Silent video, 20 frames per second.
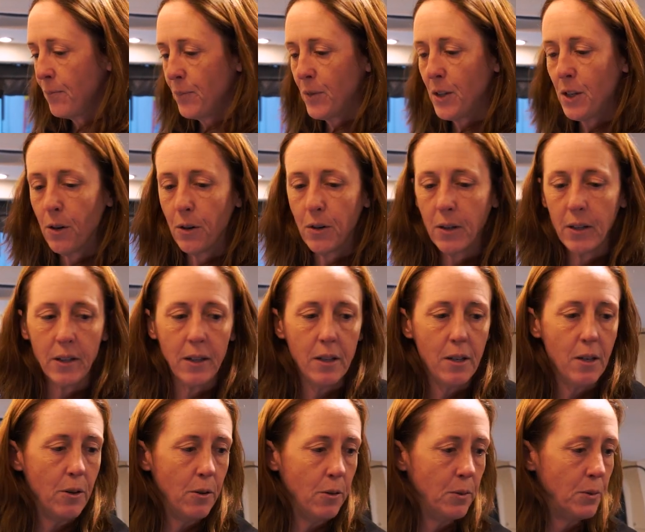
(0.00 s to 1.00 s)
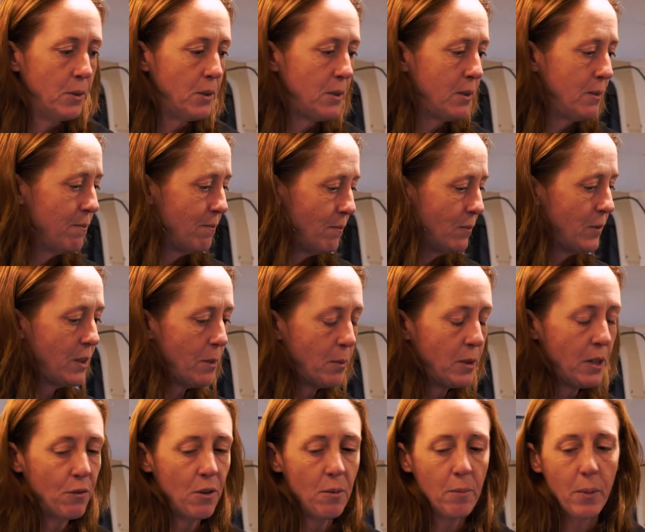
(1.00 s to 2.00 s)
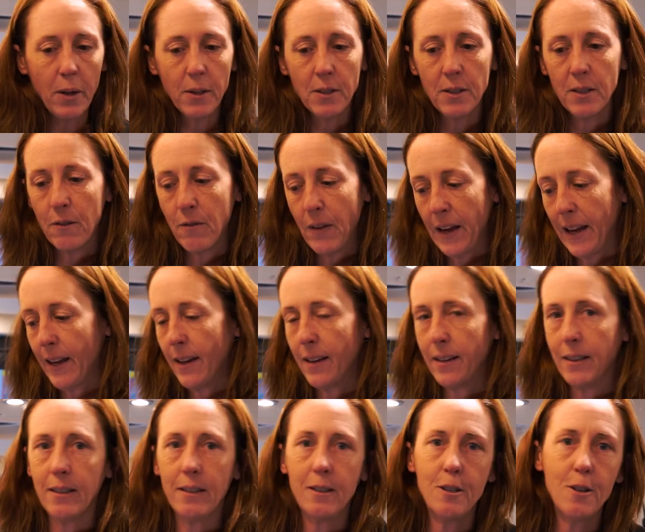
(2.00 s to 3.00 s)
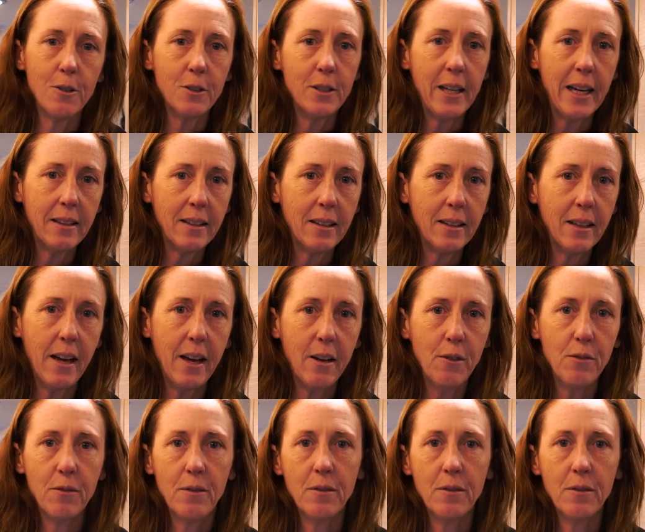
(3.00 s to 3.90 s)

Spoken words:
you're gonna use the different parts of the van in your daily life.